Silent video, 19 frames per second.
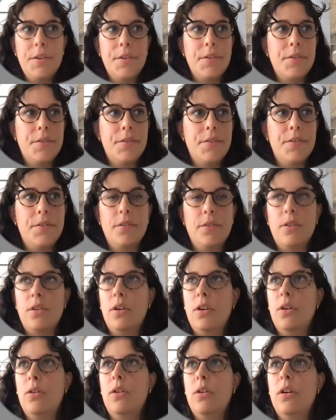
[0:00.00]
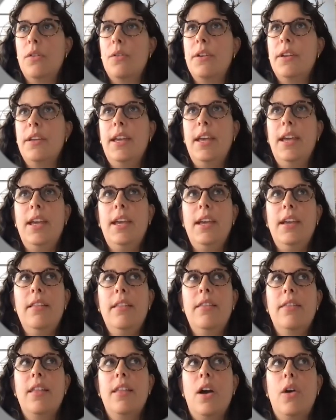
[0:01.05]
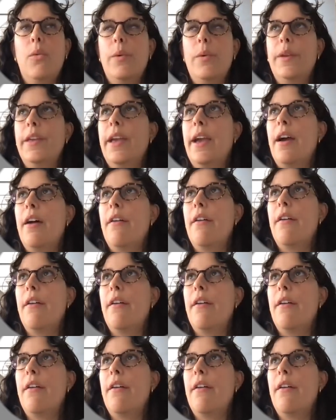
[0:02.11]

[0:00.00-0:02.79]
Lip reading: So, okay, now we have